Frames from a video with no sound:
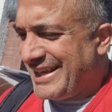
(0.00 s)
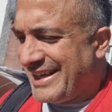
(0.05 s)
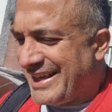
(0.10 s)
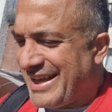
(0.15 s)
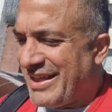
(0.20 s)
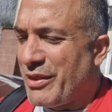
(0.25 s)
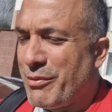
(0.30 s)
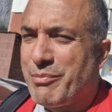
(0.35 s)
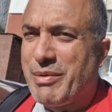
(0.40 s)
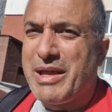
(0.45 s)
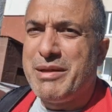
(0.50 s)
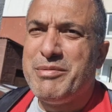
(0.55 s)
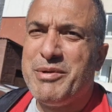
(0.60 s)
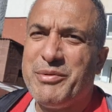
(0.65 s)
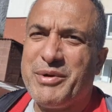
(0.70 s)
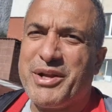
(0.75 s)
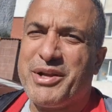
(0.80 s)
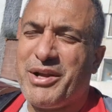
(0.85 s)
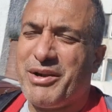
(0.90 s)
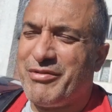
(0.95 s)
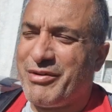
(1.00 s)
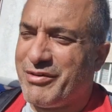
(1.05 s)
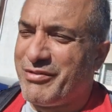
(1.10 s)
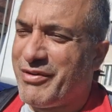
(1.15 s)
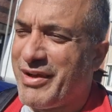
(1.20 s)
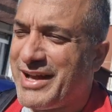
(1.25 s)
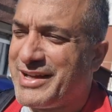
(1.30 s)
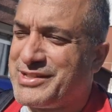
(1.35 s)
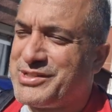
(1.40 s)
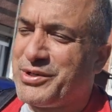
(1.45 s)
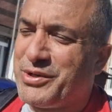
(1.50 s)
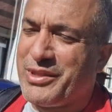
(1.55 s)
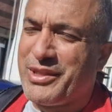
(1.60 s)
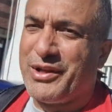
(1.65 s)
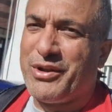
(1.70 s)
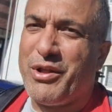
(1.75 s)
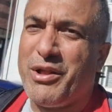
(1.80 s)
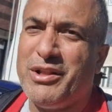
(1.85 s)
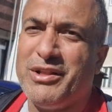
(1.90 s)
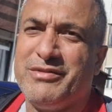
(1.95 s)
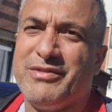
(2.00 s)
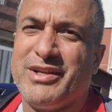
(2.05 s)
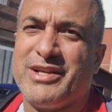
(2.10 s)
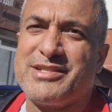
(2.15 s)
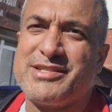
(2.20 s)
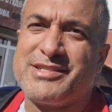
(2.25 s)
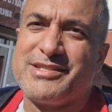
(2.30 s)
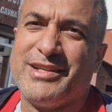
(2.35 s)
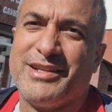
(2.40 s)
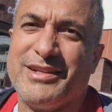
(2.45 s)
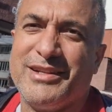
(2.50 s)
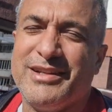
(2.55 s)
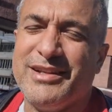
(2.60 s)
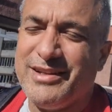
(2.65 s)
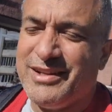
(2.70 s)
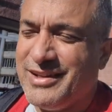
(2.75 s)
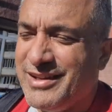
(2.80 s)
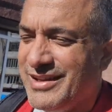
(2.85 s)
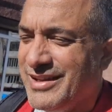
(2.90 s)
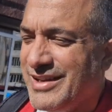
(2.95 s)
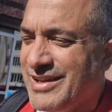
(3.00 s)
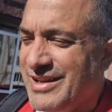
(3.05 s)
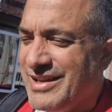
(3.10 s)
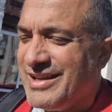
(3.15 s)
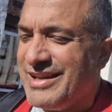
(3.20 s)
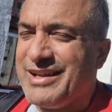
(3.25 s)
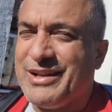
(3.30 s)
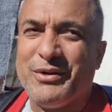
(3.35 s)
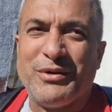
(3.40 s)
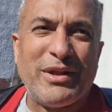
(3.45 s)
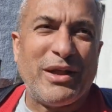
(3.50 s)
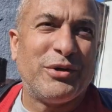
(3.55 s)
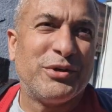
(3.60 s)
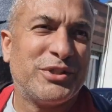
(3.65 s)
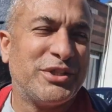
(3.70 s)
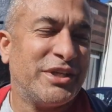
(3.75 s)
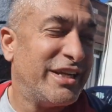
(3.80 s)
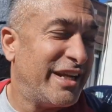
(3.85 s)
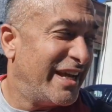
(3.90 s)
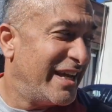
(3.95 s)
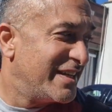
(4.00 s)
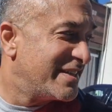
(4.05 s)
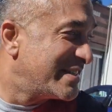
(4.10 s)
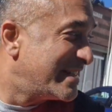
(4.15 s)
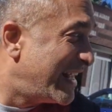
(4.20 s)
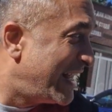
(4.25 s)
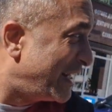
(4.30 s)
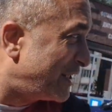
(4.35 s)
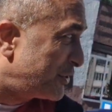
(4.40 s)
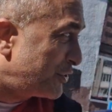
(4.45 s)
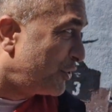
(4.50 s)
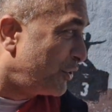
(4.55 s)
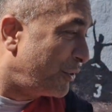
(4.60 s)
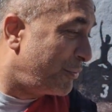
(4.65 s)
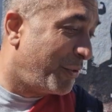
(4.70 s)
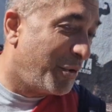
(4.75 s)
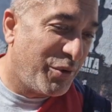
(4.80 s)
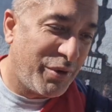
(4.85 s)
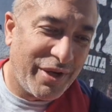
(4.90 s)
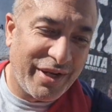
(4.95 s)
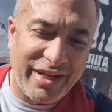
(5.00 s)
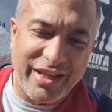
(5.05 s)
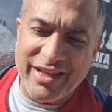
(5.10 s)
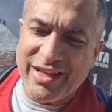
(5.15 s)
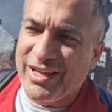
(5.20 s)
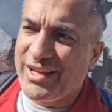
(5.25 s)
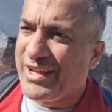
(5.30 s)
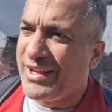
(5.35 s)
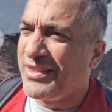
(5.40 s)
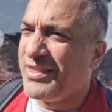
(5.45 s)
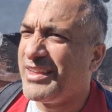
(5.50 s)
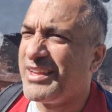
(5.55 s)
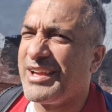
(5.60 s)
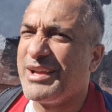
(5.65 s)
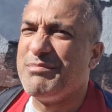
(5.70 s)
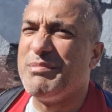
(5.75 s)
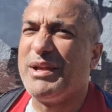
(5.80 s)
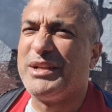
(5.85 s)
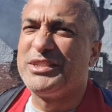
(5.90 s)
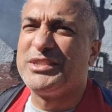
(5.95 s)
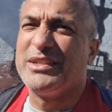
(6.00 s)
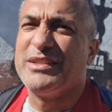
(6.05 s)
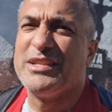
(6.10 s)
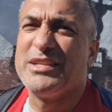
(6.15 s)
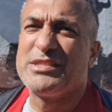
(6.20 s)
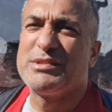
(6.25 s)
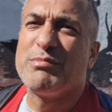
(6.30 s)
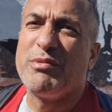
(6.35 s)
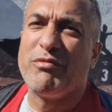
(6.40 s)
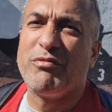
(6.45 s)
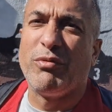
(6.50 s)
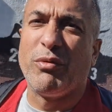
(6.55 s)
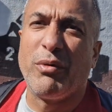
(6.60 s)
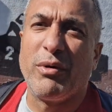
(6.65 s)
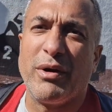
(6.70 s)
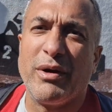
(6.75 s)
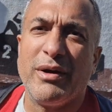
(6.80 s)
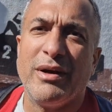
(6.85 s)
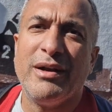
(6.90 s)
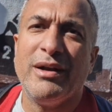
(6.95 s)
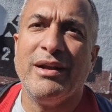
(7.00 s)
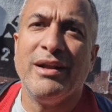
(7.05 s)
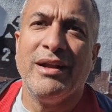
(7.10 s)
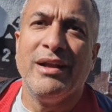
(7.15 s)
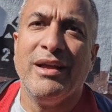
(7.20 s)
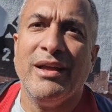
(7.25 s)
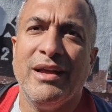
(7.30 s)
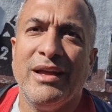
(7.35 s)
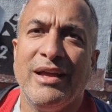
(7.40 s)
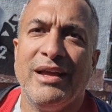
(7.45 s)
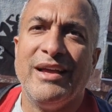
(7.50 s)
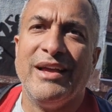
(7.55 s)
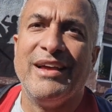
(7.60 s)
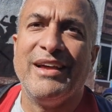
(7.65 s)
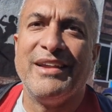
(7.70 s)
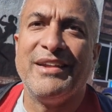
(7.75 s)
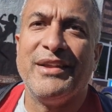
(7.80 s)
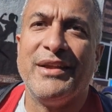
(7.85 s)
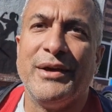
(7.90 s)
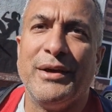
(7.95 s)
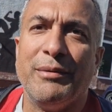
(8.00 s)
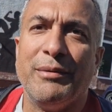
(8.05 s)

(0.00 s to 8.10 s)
the baby recovered faster than all of us, and you know, now she has natural immunity. I think I mentioned this before, and